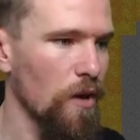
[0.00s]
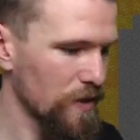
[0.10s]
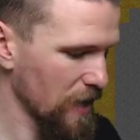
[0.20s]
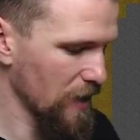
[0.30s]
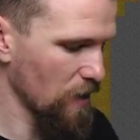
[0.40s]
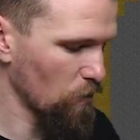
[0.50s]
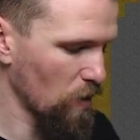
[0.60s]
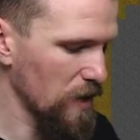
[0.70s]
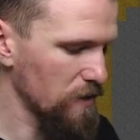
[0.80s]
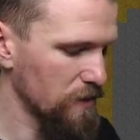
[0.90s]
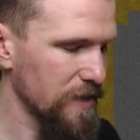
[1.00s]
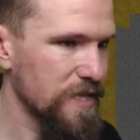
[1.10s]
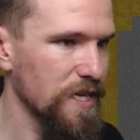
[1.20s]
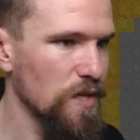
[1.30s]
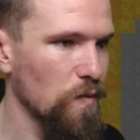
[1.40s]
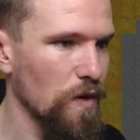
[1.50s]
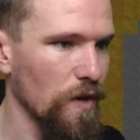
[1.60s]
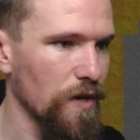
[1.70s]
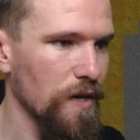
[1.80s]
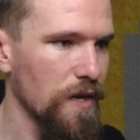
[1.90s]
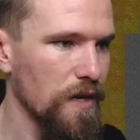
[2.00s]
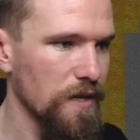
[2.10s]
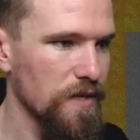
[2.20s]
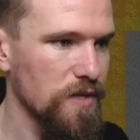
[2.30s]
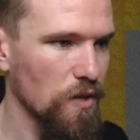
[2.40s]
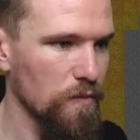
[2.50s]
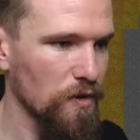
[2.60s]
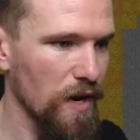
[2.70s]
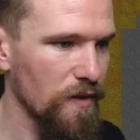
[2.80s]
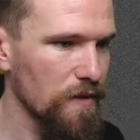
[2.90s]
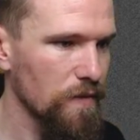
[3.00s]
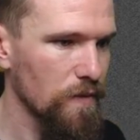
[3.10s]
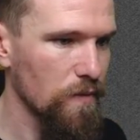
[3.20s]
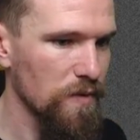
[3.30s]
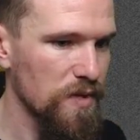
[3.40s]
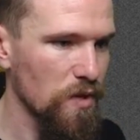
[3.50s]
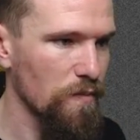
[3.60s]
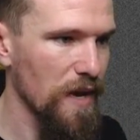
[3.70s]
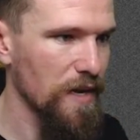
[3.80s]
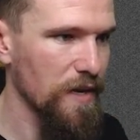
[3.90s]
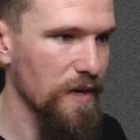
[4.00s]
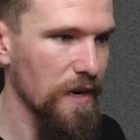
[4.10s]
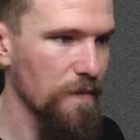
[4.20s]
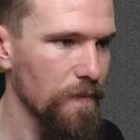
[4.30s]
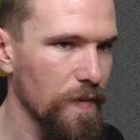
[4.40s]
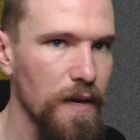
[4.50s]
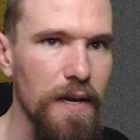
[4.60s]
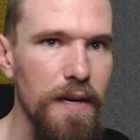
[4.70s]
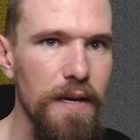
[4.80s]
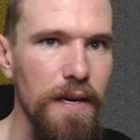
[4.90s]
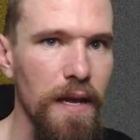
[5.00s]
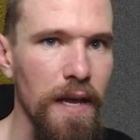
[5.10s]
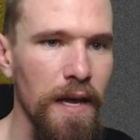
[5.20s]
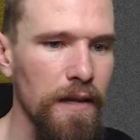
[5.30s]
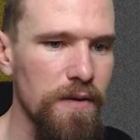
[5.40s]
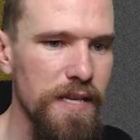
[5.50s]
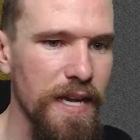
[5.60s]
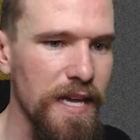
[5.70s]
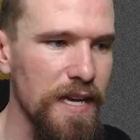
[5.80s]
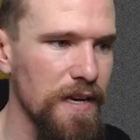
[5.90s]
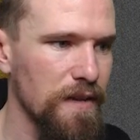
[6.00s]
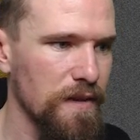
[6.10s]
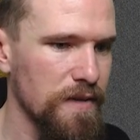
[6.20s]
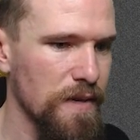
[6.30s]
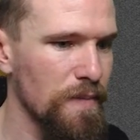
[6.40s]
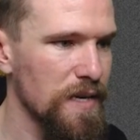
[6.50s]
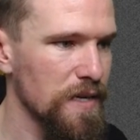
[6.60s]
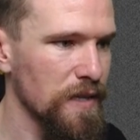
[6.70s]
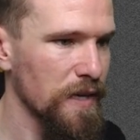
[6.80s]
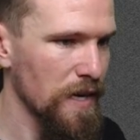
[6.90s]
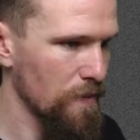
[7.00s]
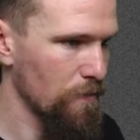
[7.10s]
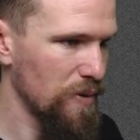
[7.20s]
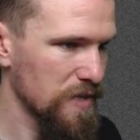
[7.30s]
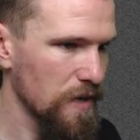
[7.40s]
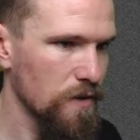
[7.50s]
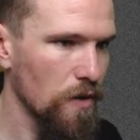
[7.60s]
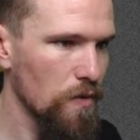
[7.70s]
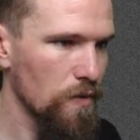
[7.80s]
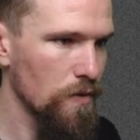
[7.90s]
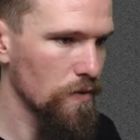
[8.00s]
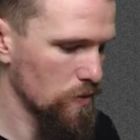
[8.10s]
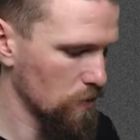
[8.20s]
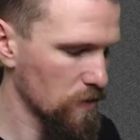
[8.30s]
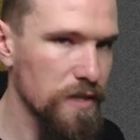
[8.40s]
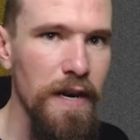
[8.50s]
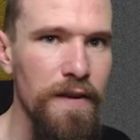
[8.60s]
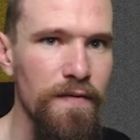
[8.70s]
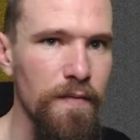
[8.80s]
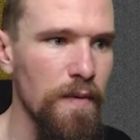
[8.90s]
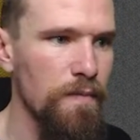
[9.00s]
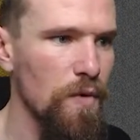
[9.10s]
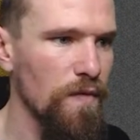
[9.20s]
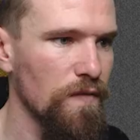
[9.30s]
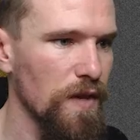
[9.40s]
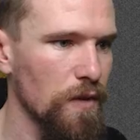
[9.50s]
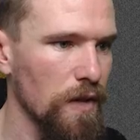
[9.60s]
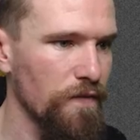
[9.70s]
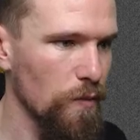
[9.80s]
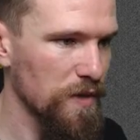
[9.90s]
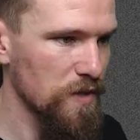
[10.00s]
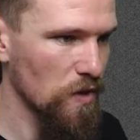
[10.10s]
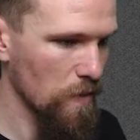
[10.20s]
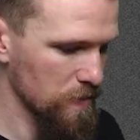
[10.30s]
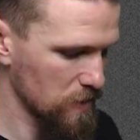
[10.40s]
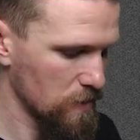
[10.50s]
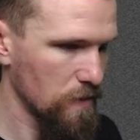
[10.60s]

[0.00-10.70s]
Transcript: Okay, well, let's get to work. Let's stop driving. We'll zoom back in here. Looks like he is immediately busy. No, no, no, do not dive from the moving vehicle. I thought we'd stopped.